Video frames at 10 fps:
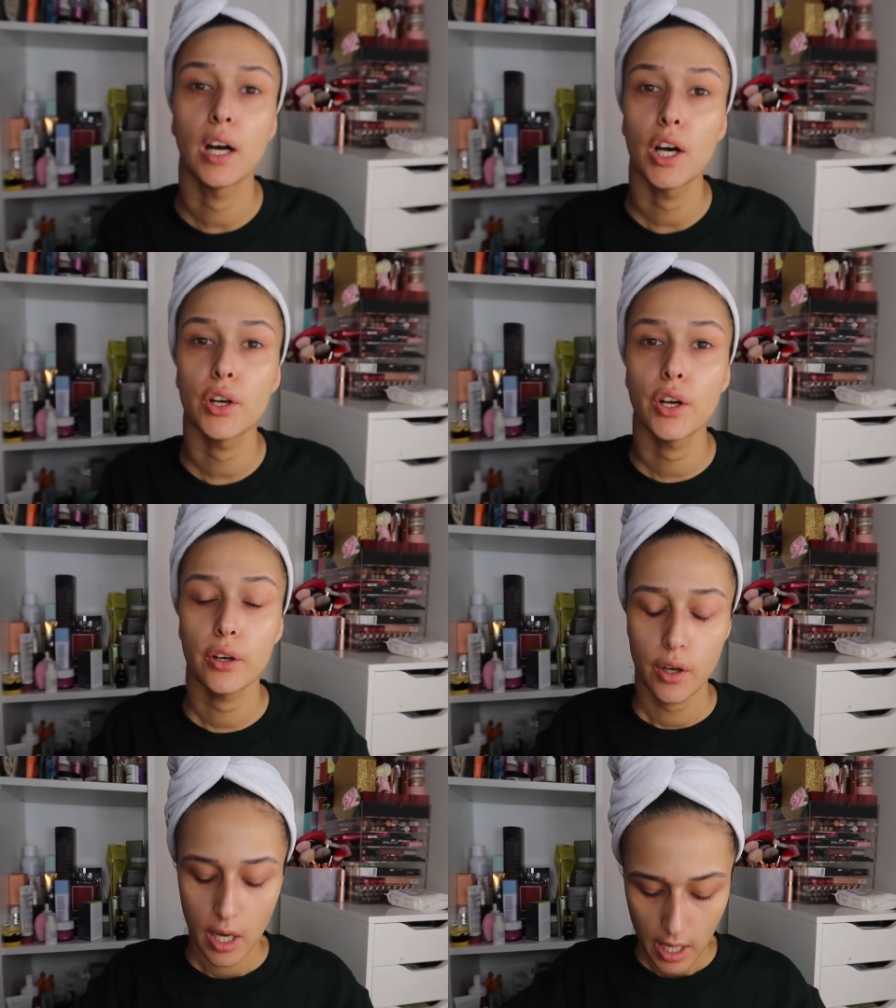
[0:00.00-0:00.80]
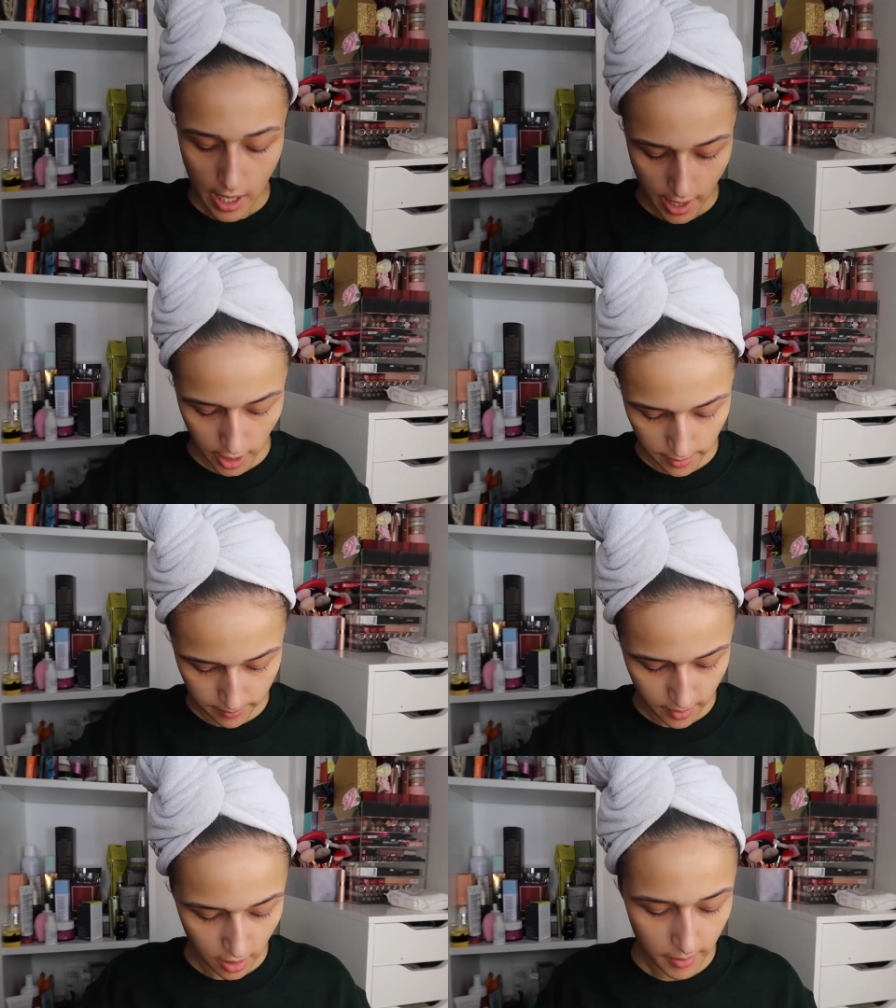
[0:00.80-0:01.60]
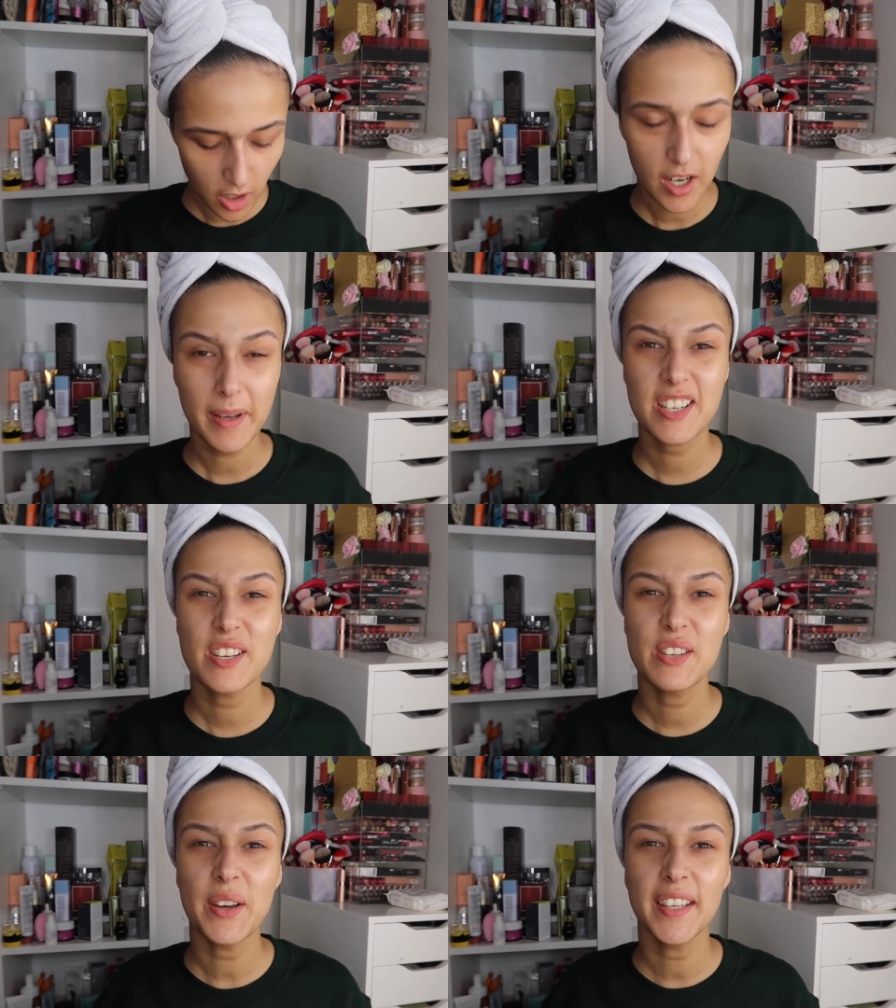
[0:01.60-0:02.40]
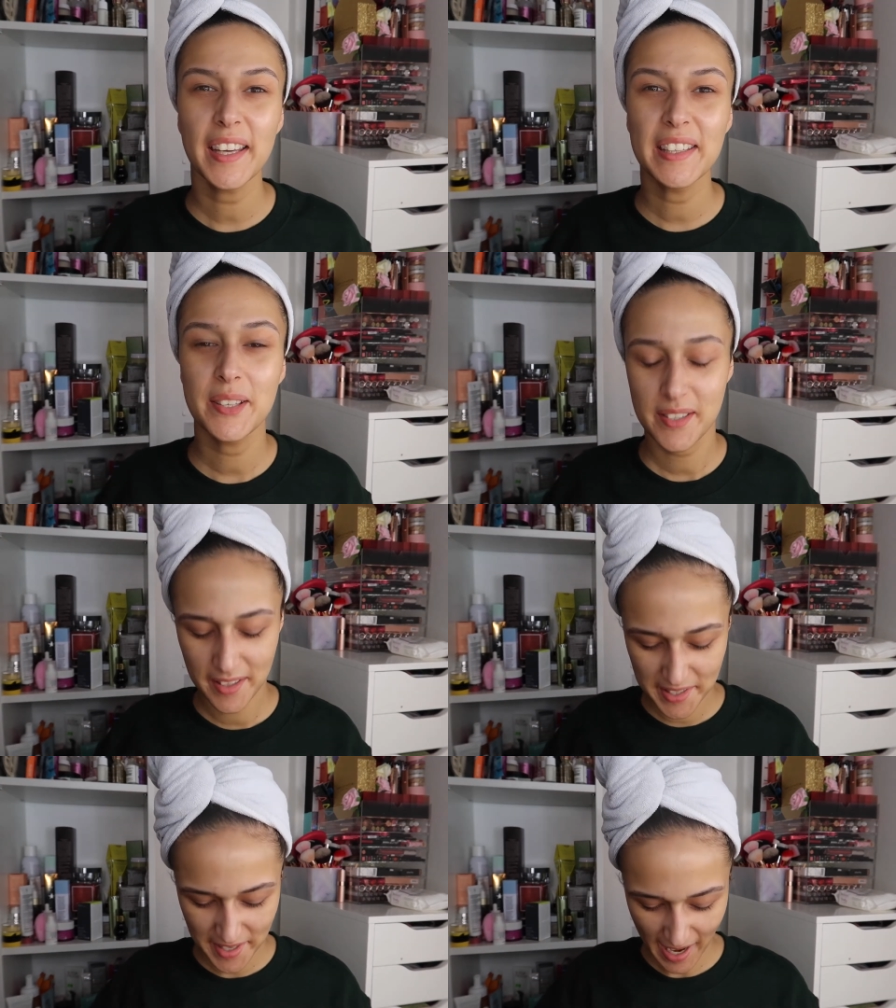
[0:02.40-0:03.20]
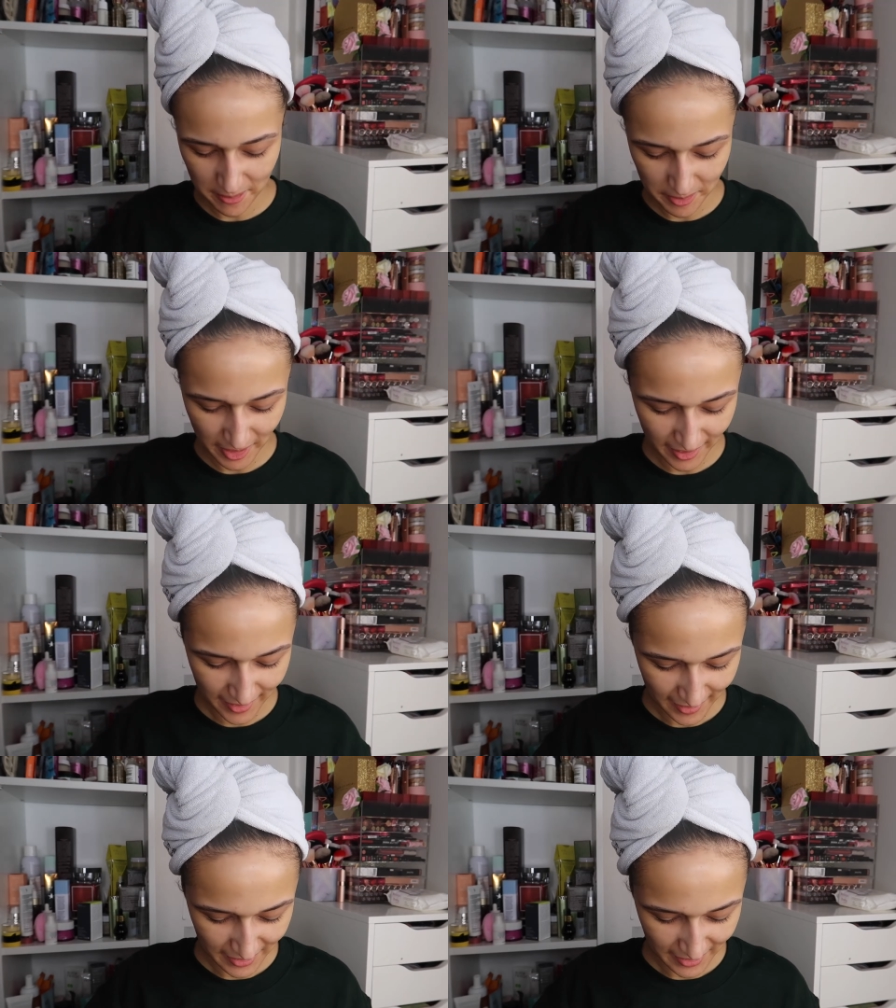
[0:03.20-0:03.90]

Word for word: i don't know um, oh my god i'm actually so getting used to this camera